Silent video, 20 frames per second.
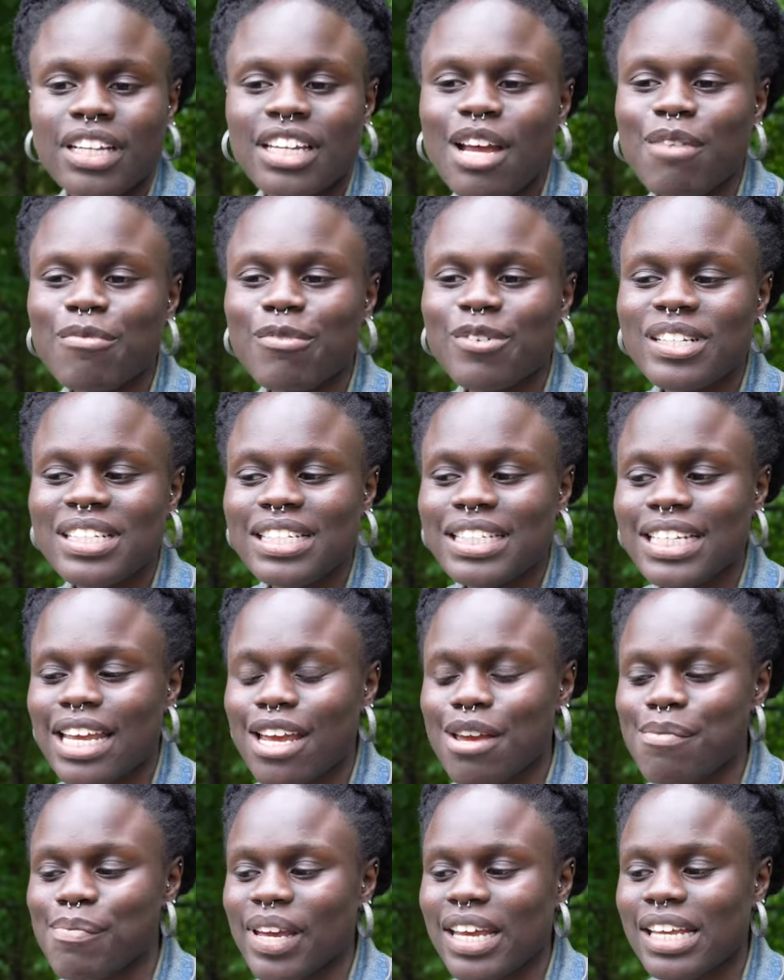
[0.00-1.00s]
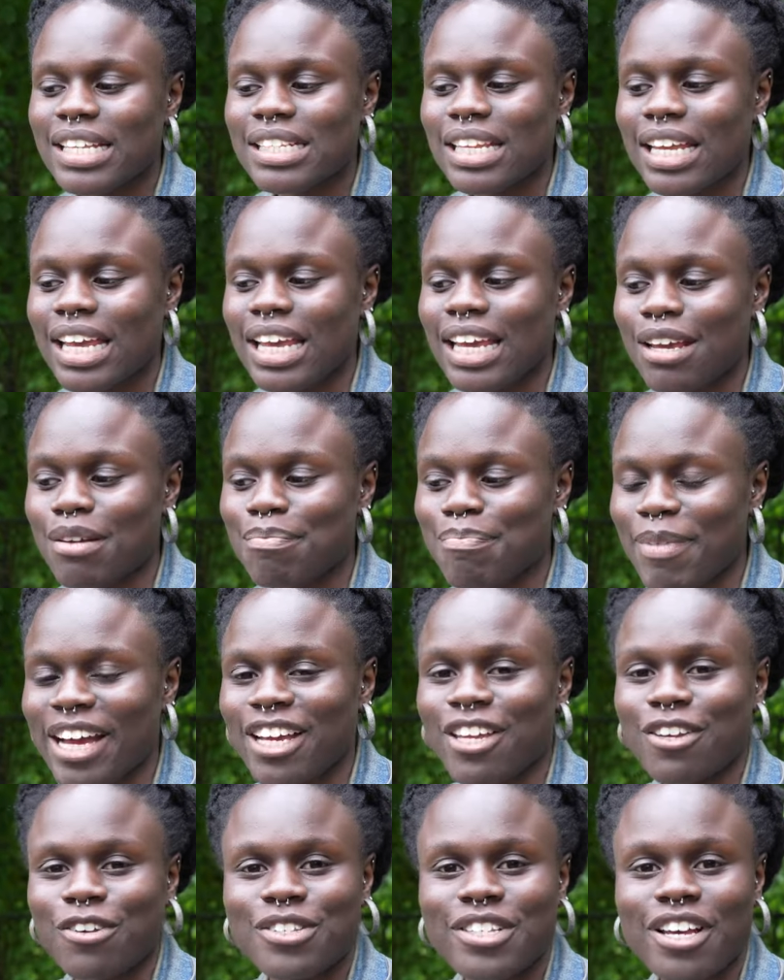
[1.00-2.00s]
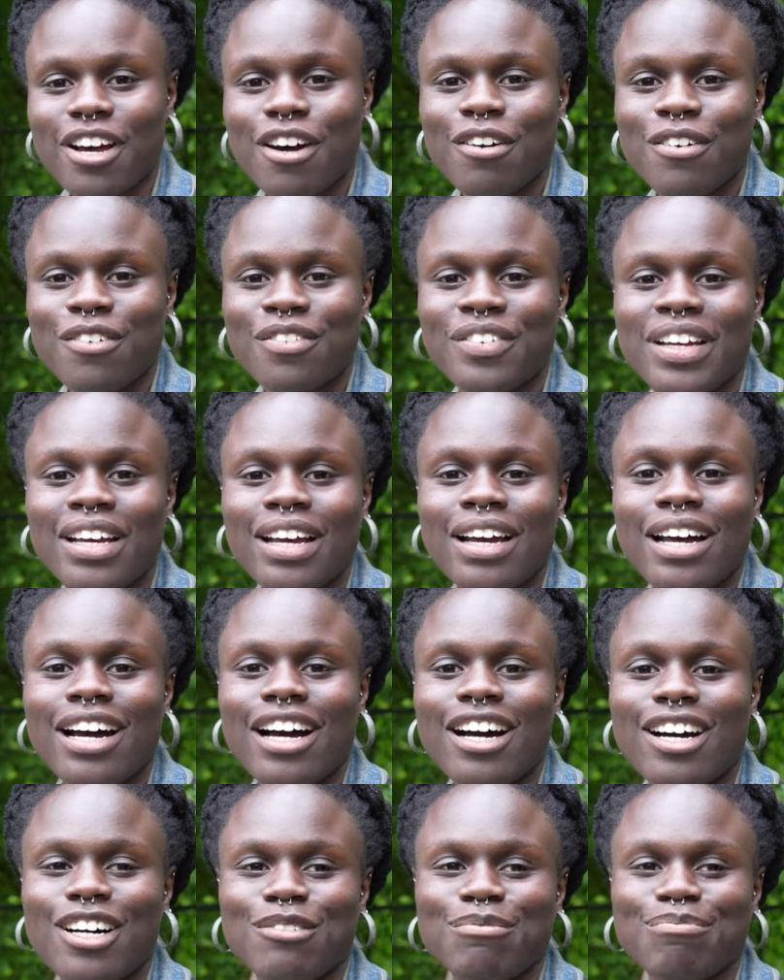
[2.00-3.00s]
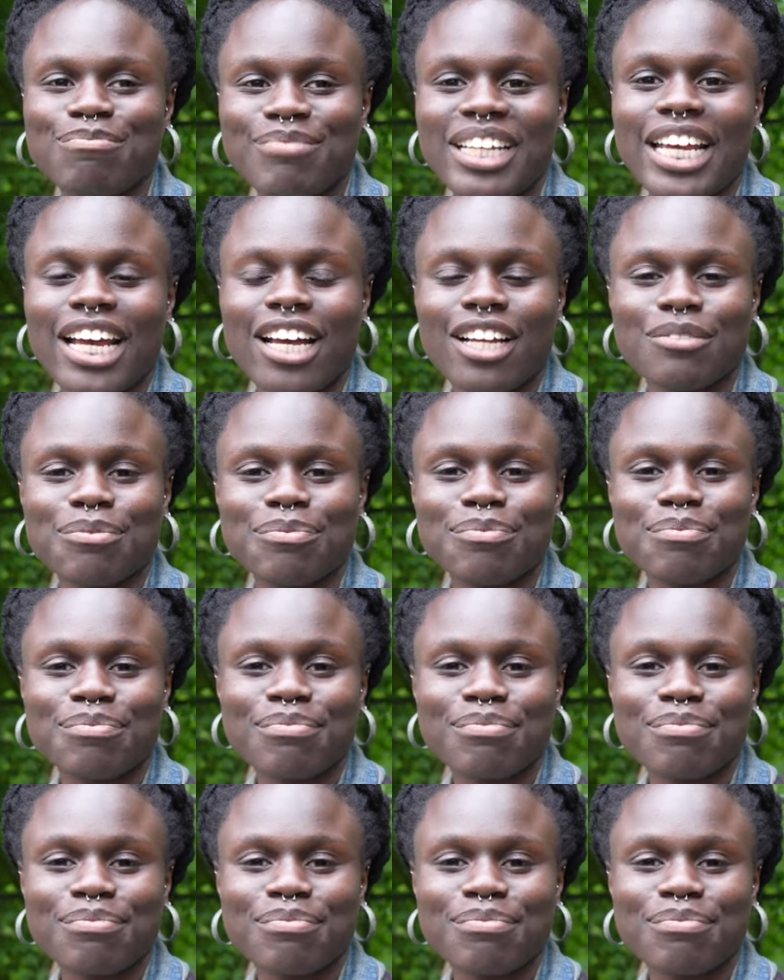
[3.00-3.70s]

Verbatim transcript: Number one tip is like back yourself. Um, yeah.